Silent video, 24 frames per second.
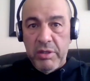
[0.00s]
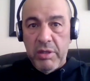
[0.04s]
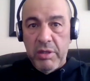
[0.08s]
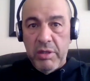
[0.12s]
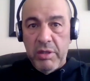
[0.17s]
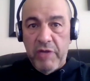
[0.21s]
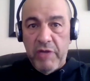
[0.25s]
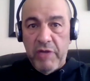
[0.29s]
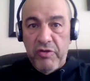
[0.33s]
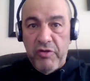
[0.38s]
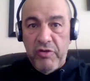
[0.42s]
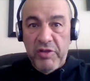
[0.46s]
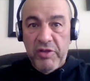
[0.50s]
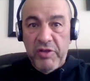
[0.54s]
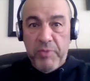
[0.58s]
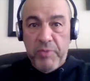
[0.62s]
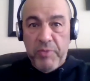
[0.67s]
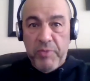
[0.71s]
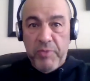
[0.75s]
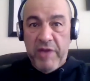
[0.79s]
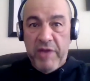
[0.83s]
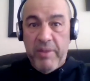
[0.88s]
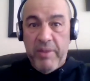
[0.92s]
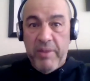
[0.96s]
And during this
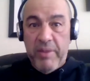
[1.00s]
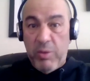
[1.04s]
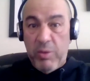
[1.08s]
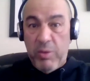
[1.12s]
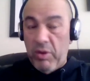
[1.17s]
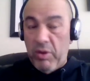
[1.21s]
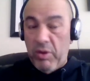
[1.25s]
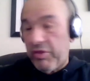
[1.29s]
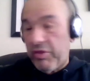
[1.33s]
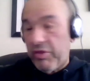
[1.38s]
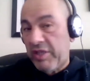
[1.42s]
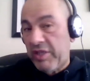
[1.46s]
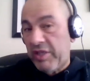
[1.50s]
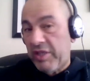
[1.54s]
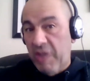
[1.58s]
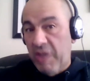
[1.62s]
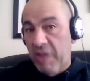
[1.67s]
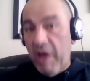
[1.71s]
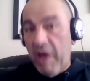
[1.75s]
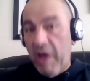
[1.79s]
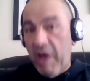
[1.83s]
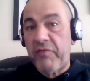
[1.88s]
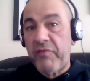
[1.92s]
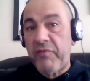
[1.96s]
pandemic, one of the things
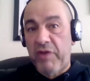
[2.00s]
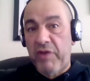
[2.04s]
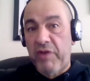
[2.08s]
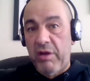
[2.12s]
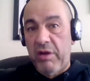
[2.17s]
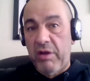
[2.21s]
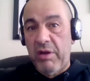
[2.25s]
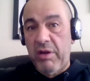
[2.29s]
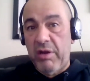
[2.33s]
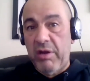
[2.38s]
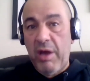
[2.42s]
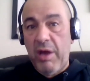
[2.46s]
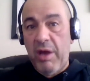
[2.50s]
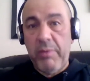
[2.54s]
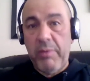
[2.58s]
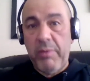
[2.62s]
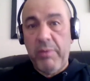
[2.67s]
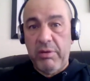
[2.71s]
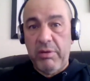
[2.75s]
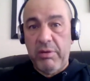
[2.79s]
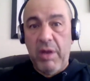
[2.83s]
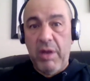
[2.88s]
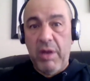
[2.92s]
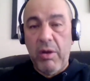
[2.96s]
I've done, and I'm
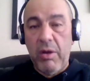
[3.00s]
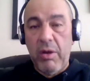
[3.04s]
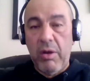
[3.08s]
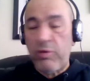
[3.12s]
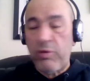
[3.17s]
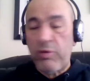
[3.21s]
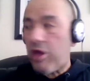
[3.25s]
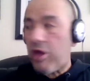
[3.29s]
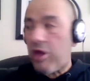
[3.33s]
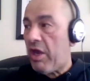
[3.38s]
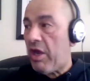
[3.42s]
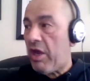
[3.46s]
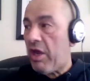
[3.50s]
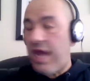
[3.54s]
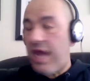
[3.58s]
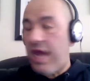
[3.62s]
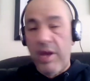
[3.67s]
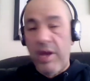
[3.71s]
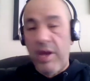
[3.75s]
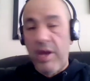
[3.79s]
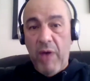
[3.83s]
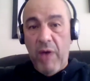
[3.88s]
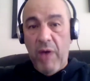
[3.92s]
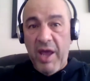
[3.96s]
an older guy
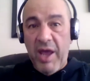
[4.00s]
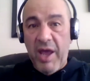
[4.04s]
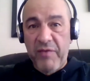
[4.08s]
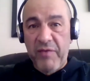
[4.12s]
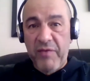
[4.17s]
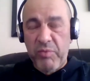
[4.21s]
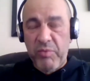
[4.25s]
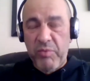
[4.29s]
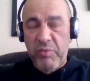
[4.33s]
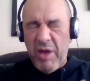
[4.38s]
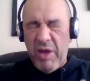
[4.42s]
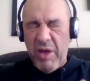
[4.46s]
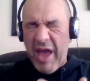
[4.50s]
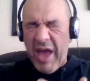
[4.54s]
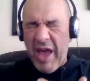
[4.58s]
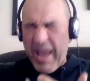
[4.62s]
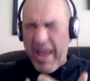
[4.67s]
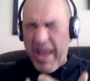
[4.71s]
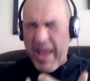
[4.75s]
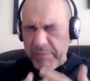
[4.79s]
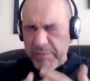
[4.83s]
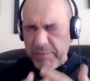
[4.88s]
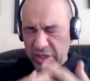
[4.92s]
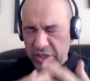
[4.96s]
now, I have
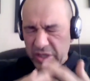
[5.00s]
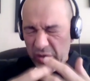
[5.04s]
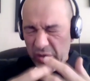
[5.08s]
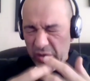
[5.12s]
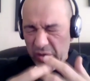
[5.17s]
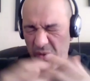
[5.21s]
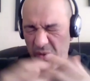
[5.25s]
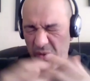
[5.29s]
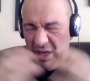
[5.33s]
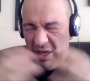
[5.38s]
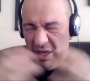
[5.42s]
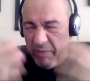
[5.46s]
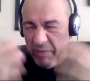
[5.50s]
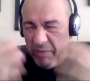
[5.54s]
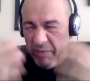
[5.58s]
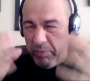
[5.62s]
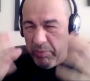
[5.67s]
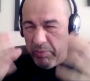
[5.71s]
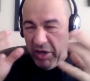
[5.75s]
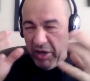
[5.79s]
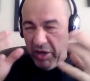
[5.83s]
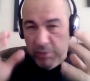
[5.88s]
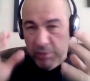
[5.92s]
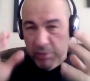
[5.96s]
absolutely
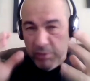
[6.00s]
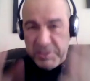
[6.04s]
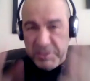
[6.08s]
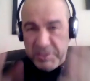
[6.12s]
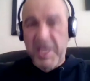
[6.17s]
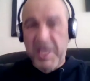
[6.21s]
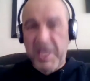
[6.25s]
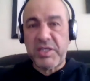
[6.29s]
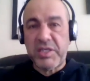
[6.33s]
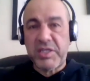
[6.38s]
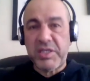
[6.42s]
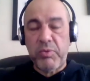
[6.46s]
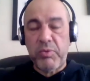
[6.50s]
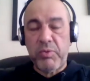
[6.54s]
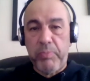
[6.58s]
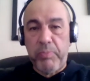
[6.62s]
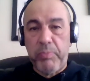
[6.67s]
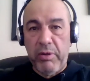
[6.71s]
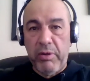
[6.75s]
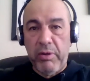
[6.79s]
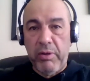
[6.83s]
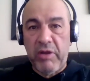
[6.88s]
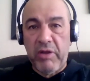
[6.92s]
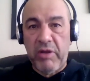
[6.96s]
been obsessed with
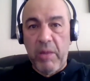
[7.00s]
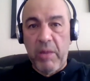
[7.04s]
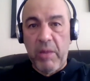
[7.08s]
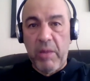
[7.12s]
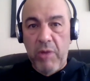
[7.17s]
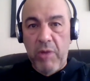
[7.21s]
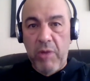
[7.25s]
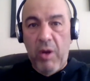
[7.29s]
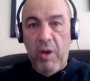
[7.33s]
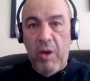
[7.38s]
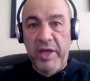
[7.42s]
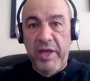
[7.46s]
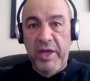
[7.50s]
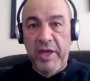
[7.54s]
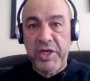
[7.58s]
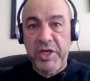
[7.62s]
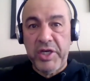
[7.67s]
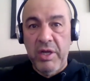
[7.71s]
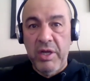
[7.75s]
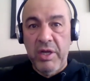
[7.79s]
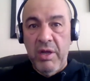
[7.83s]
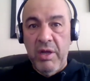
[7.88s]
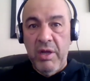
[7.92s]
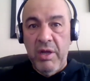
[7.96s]
building up knowledge
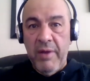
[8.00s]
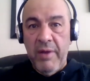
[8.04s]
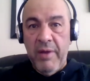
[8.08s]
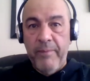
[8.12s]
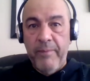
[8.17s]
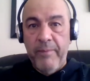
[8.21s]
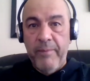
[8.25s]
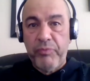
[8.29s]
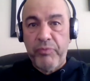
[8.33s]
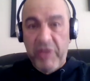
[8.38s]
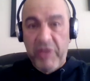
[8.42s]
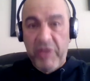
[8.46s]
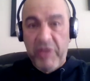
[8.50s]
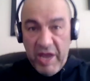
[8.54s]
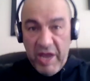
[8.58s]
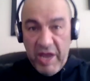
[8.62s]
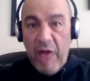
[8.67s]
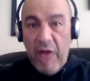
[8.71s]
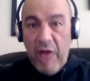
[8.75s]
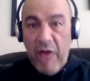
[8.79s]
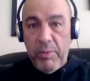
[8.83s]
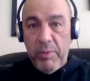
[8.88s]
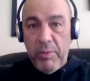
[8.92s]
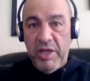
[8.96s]
that can
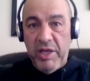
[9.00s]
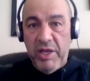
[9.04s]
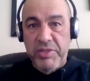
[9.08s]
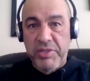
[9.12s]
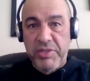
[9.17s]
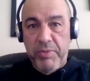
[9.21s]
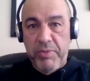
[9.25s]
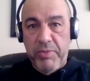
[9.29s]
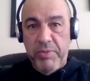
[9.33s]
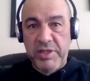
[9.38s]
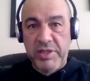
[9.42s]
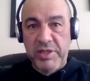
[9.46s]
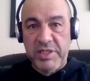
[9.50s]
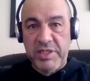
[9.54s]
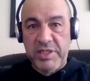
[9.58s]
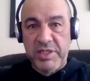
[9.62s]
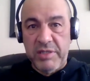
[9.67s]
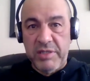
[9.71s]
help me as a person.